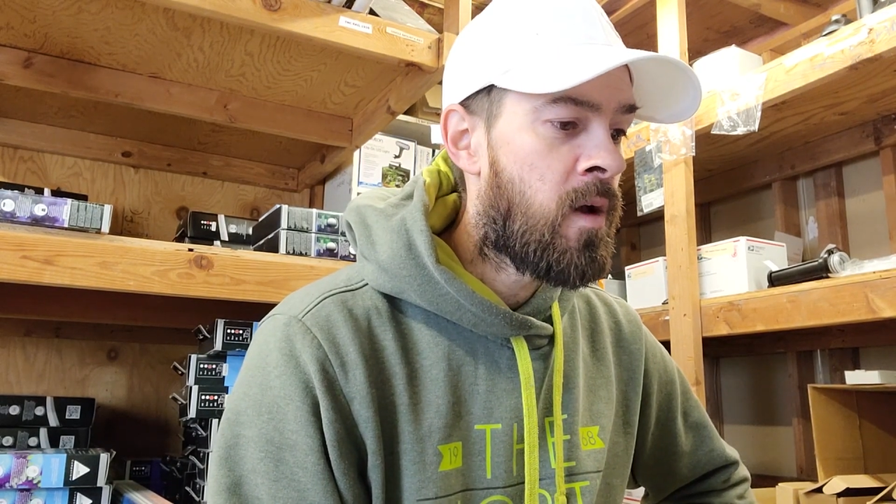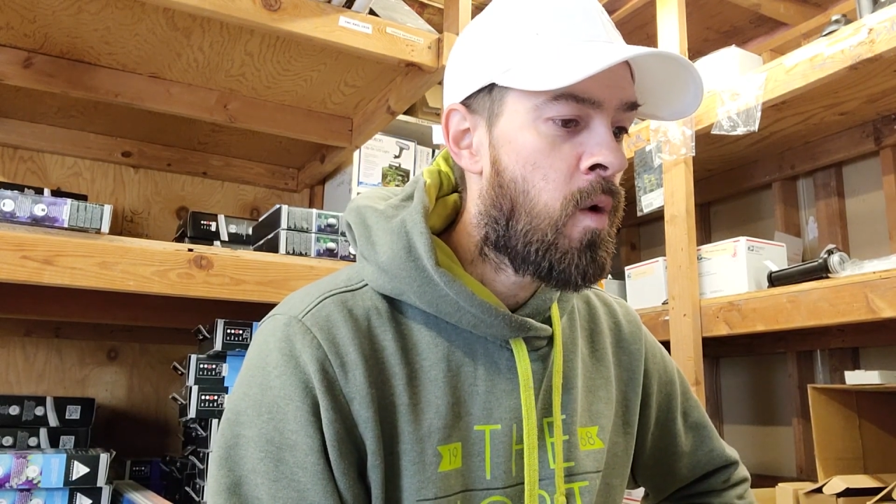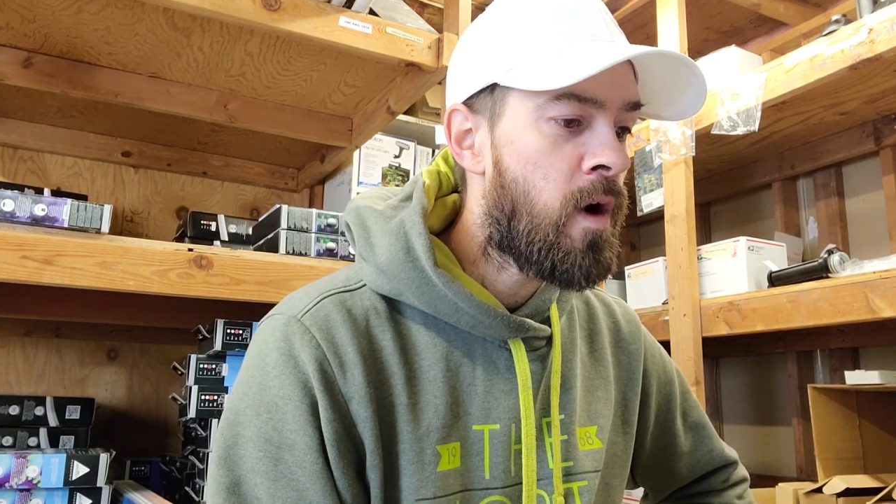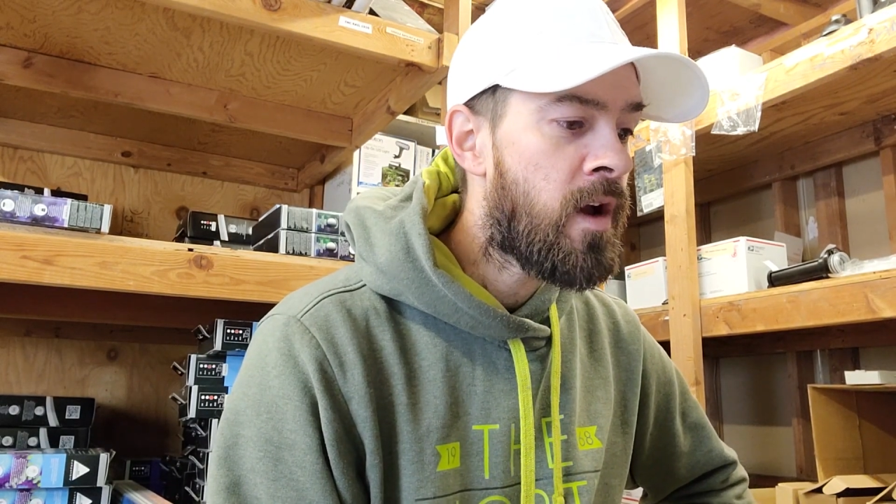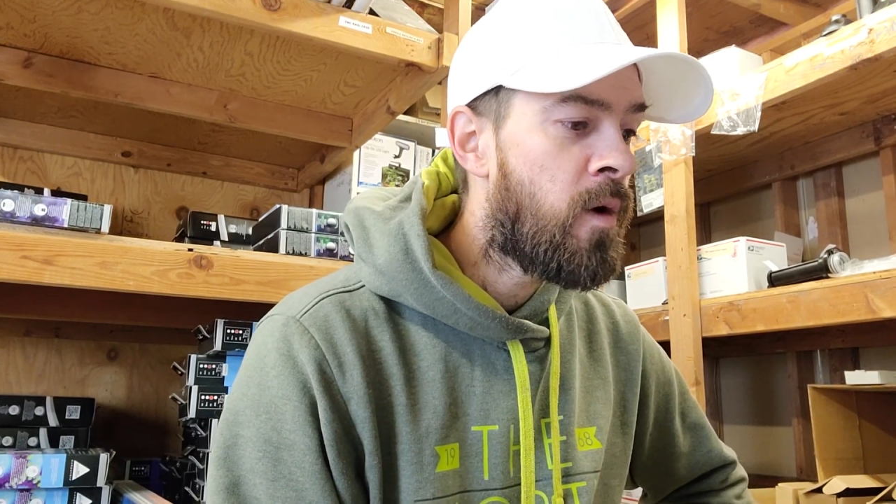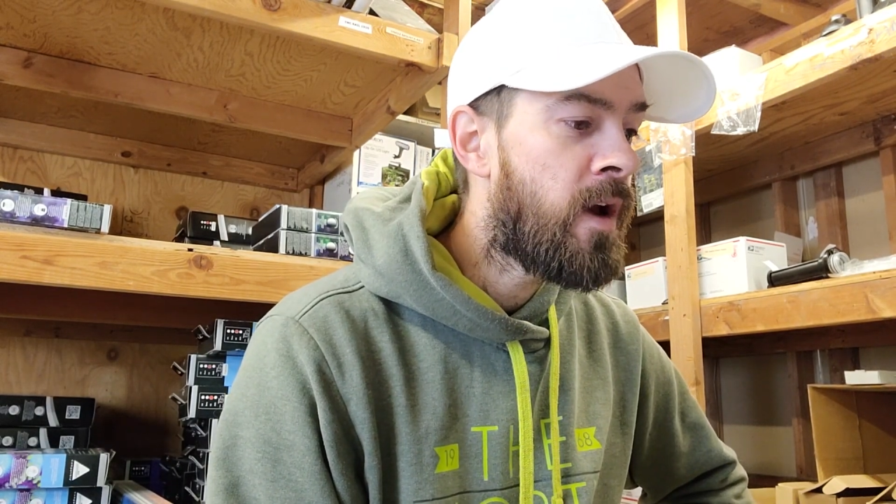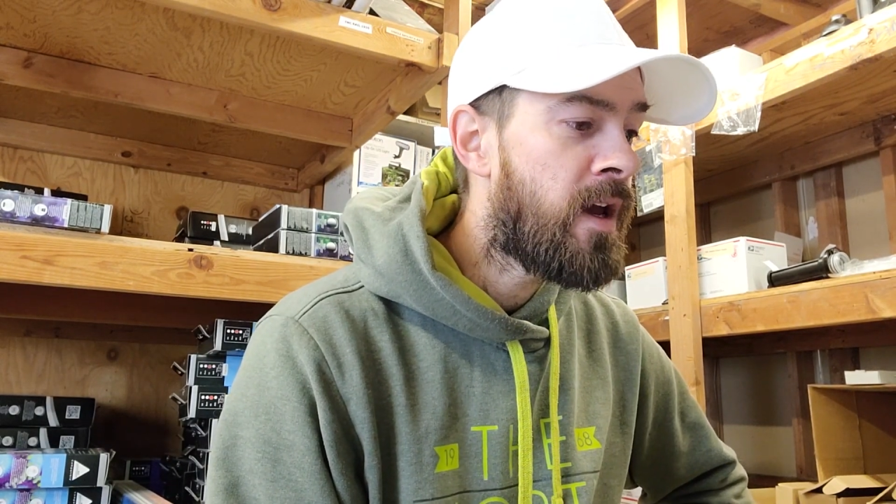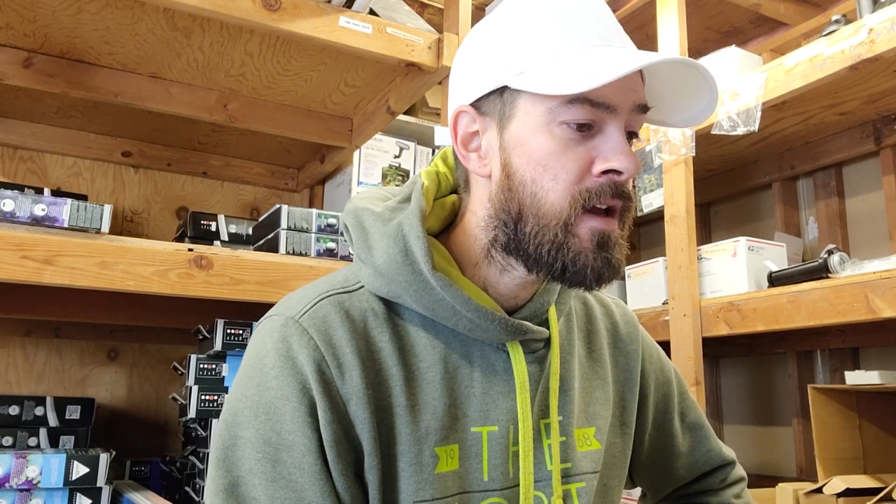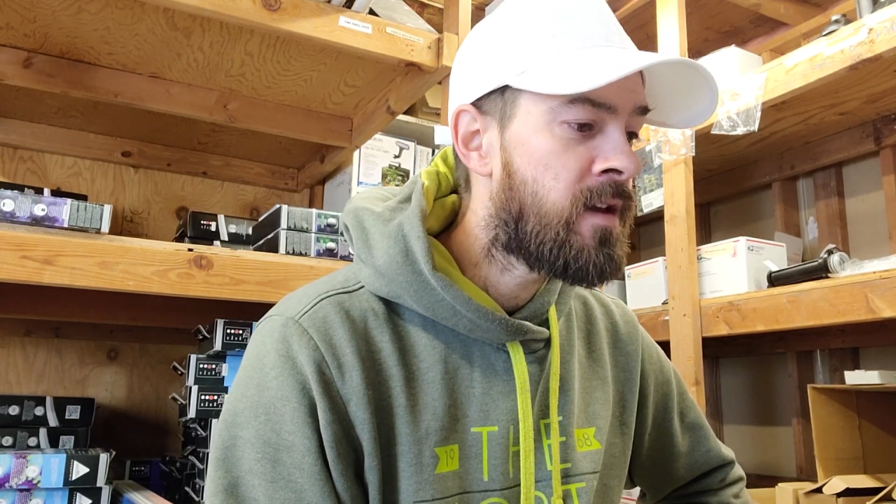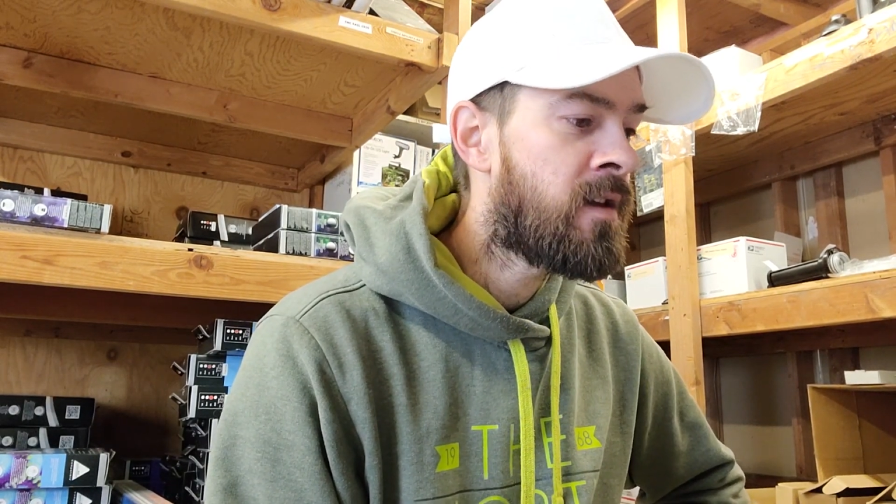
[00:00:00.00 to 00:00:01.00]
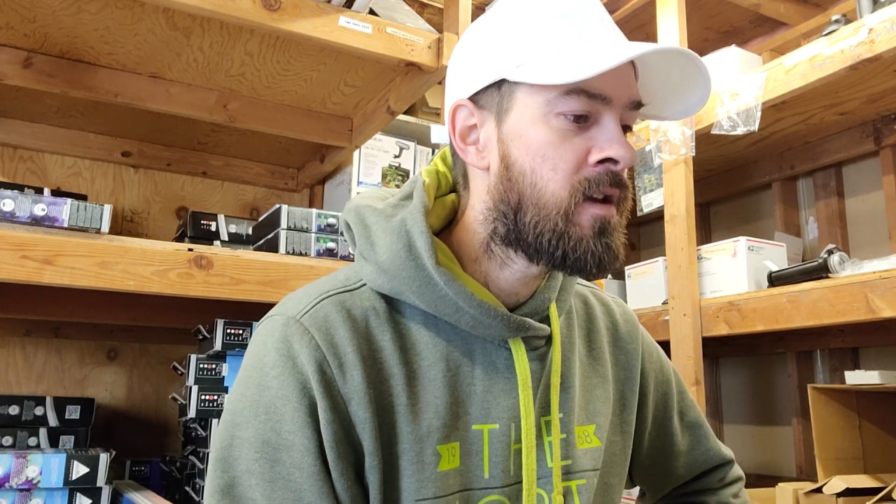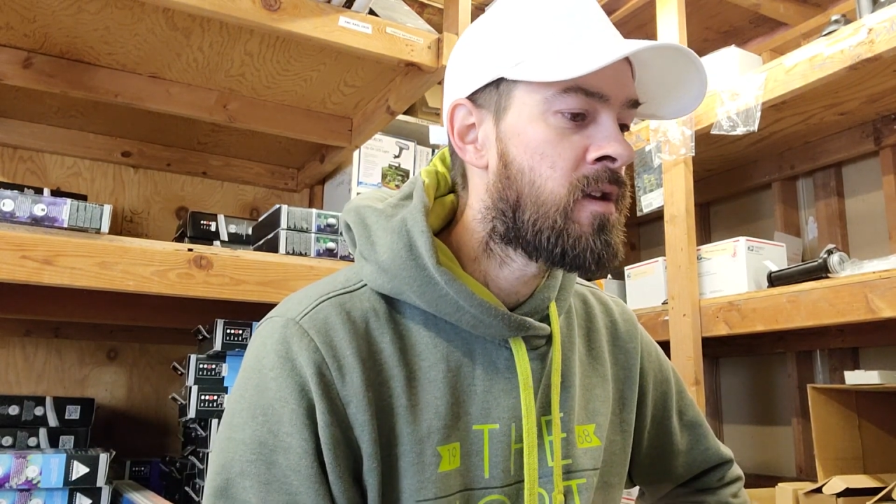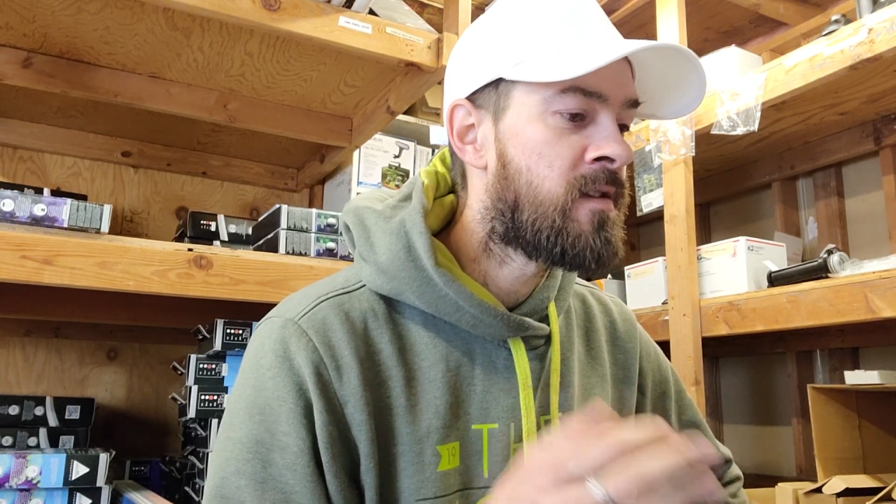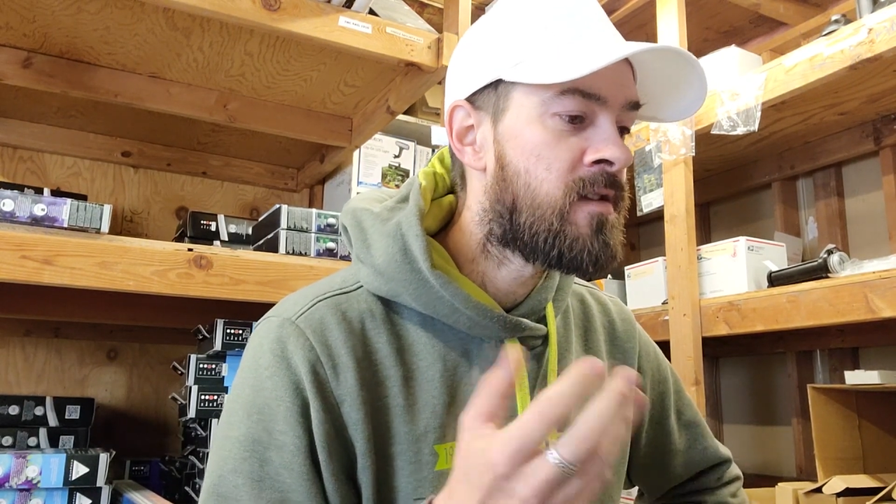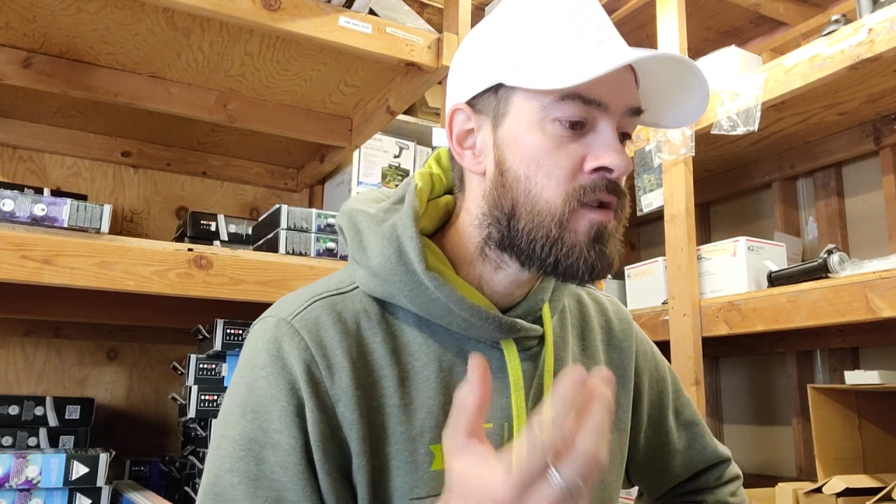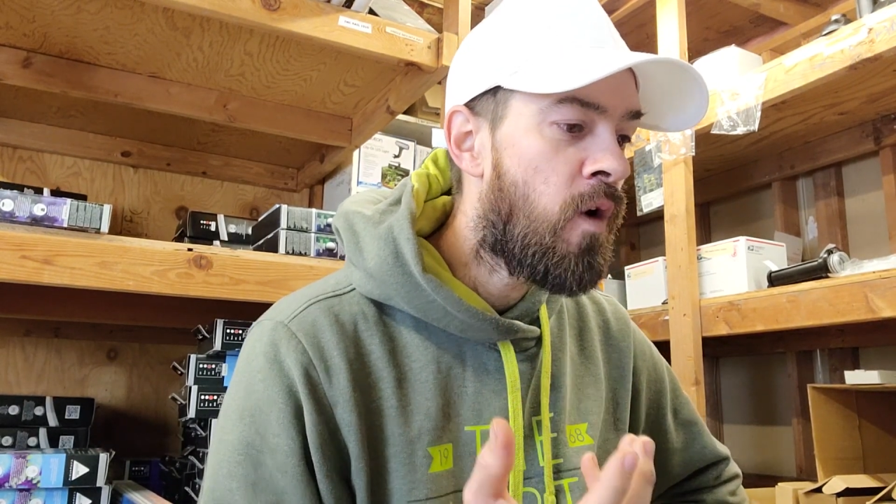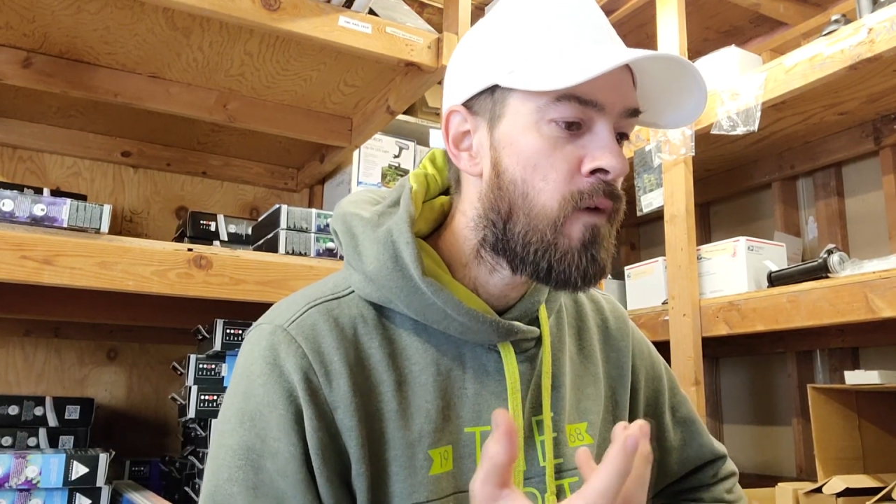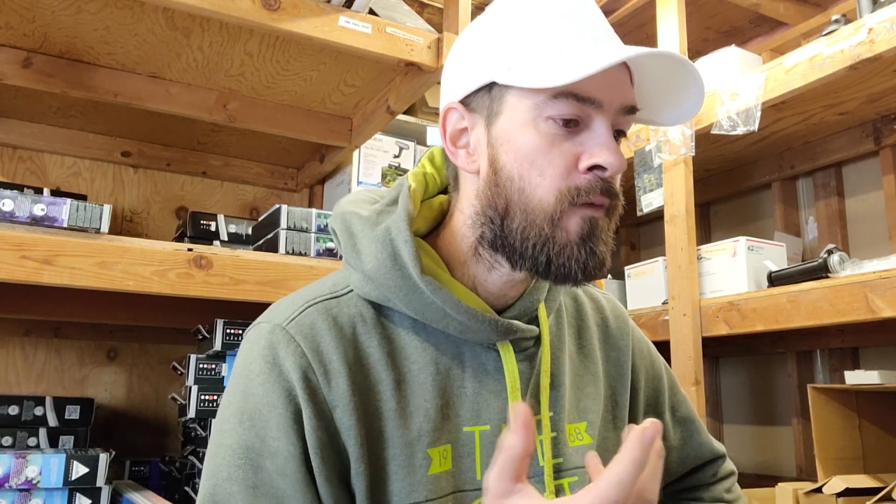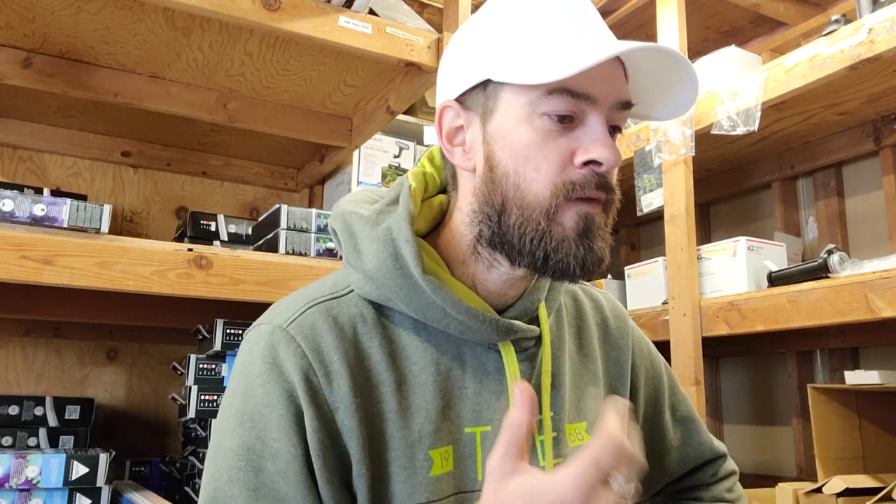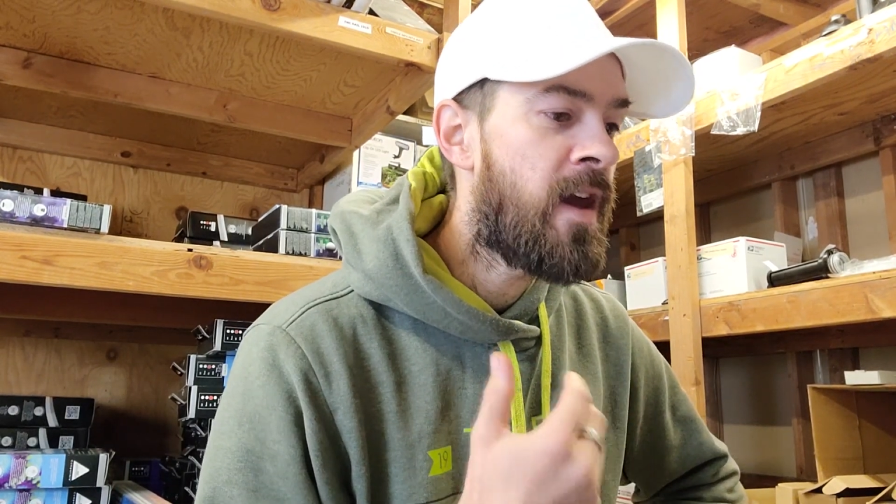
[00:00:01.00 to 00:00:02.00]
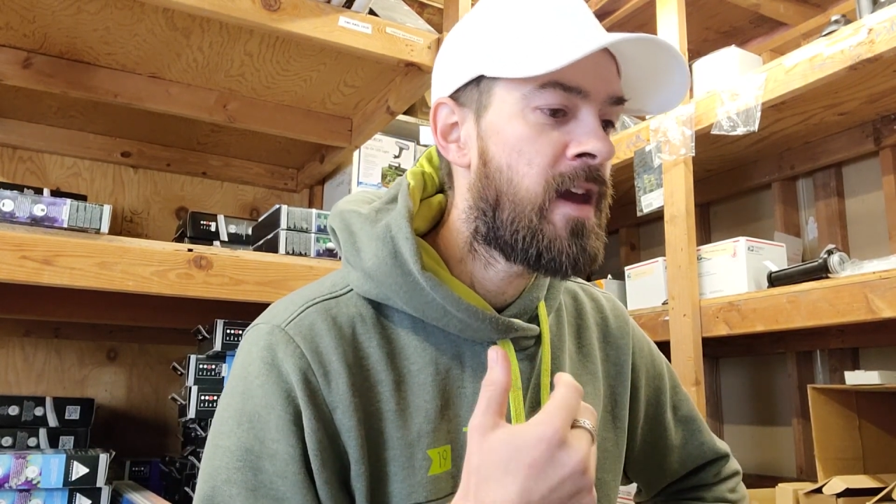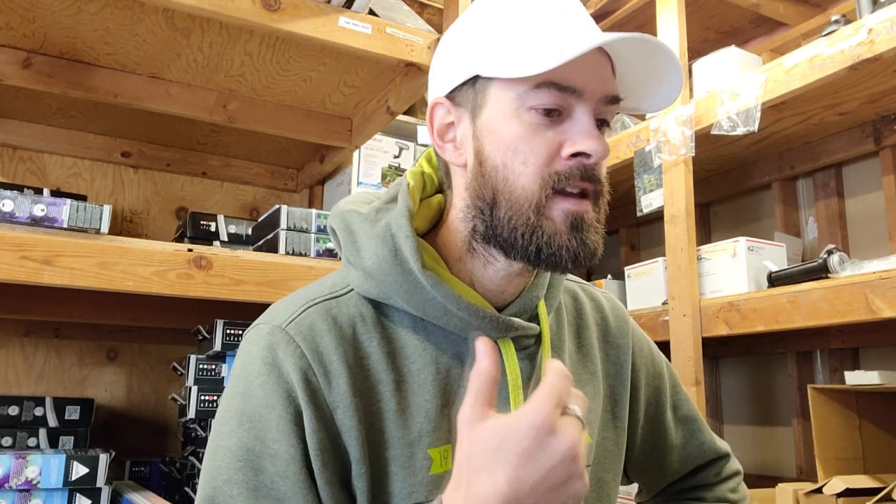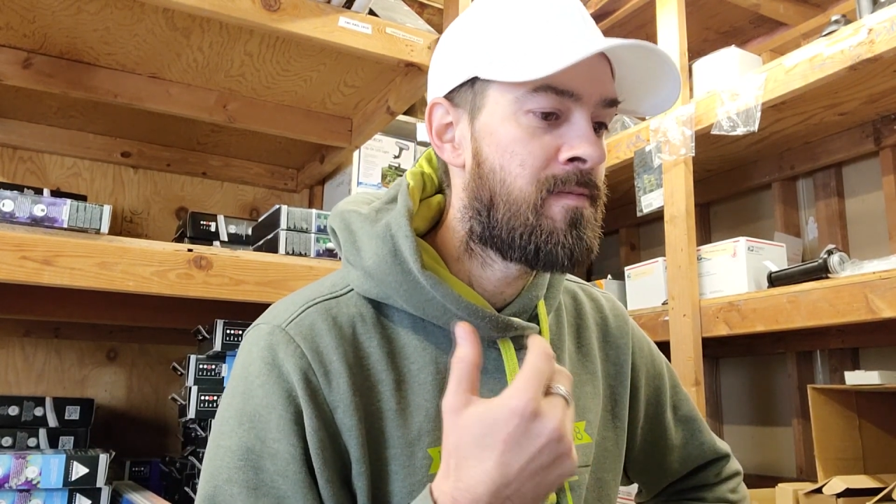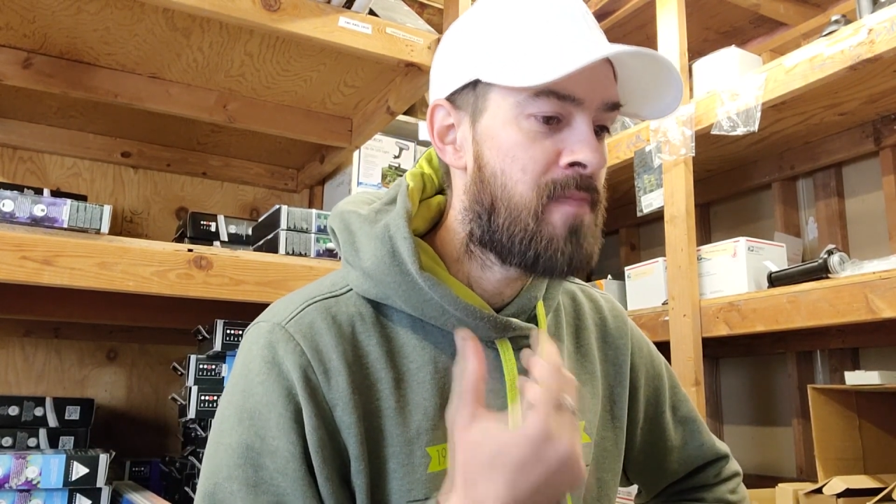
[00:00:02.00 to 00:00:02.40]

chloroquine sulfate